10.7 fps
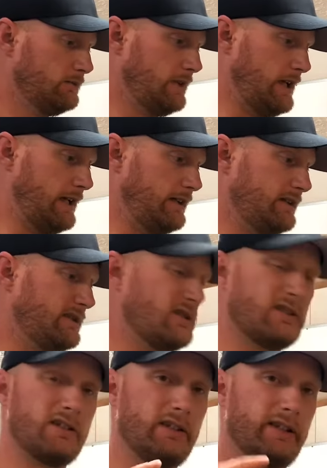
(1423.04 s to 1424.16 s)
and it's
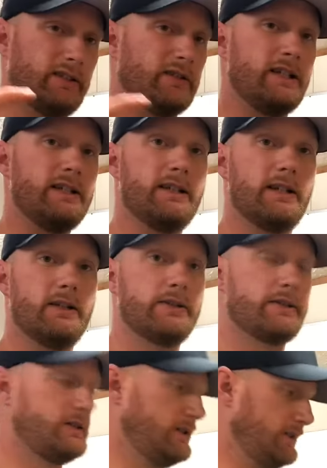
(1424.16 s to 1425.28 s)
just a little details.
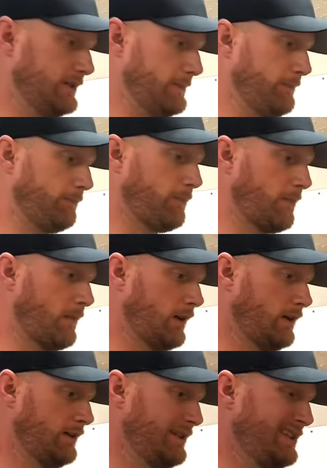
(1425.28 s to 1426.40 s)

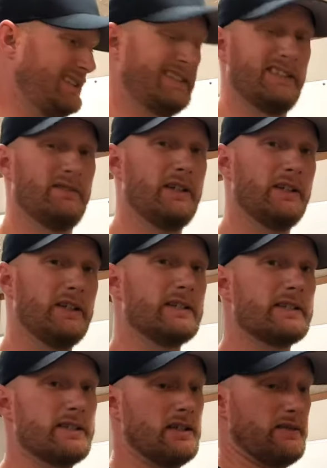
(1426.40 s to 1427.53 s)
This is civilian
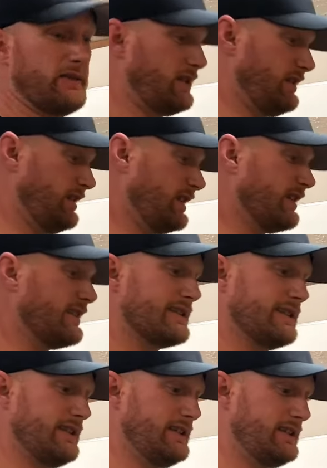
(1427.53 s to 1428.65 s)
stuff. None of this
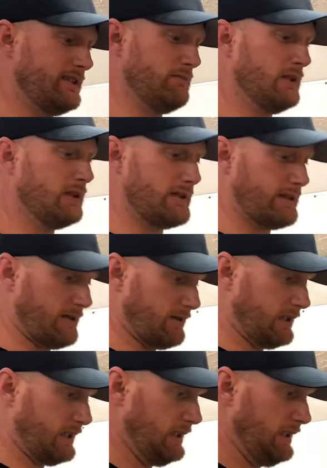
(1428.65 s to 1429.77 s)
is military.
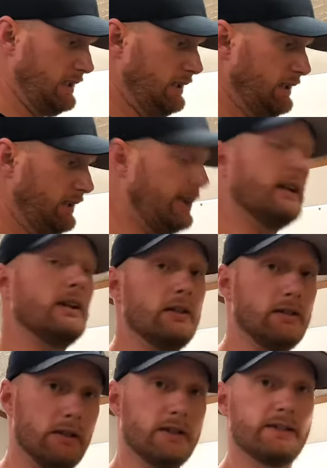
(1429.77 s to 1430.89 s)
It
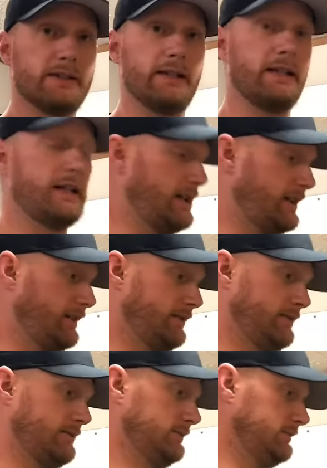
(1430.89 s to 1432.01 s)
looks it,
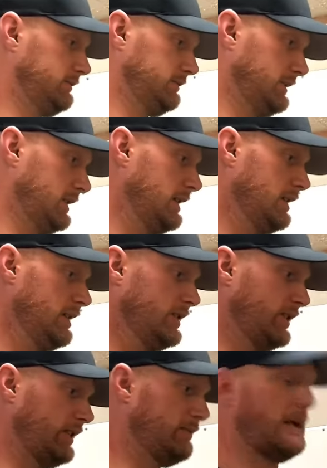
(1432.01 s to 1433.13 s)
and
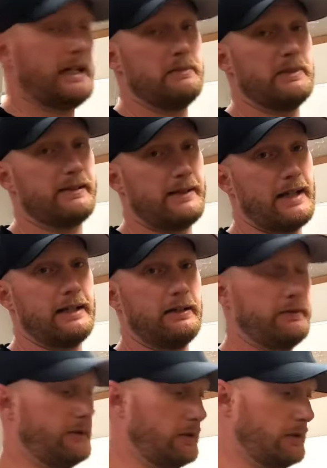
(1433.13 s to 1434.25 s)
you might get mistaken
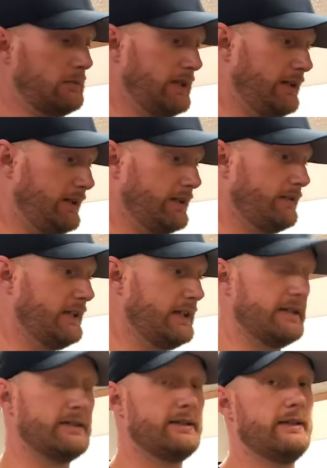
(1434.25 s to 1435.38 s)
for it, but none of it
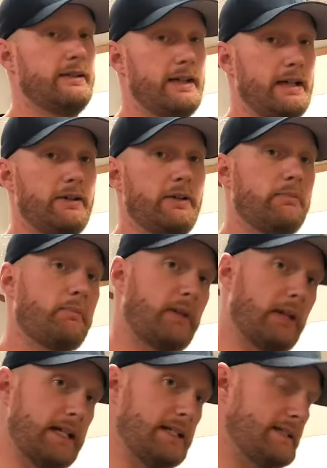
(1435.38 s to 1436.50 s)
is. Now, the
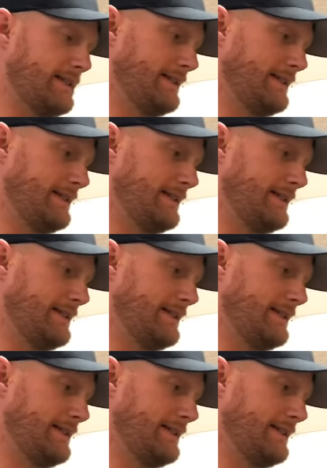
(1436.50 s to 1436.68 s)
plates